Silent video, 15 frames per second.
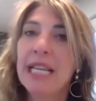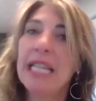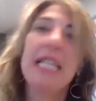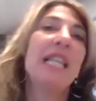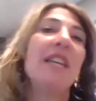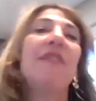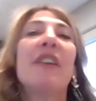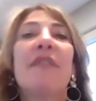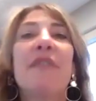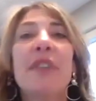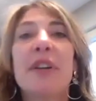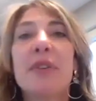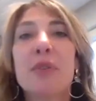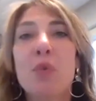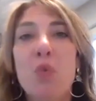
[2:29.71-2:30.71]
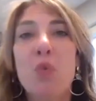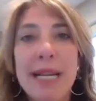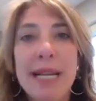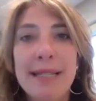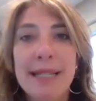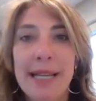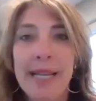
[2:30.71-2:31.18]
Even if there's
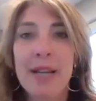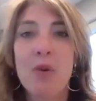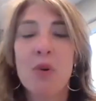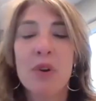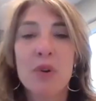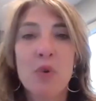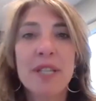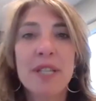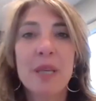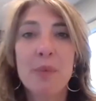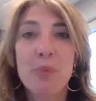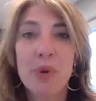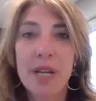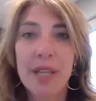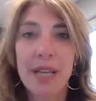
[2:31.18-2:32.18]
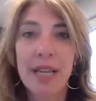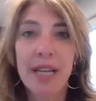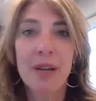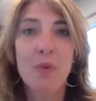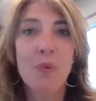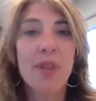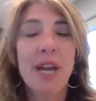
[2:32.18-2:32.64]
wheezing or noisy
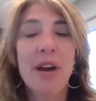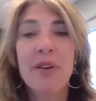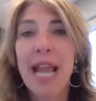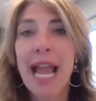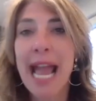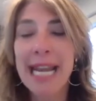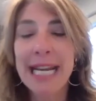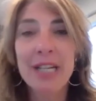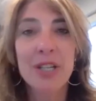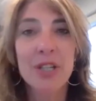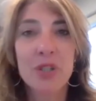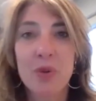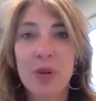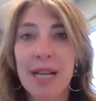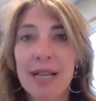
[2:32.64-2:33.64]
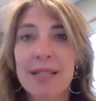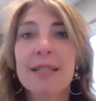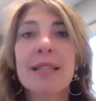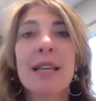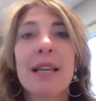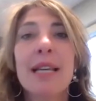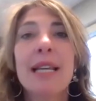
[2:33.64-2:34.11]
breathing without any distress,